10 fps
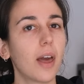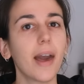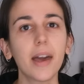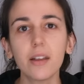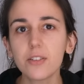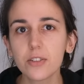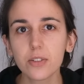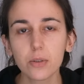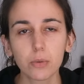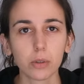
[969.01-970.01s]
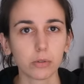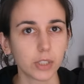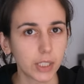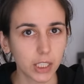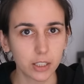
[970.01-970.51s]
8 were
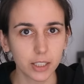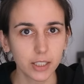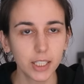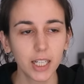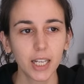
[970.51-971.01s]
really good,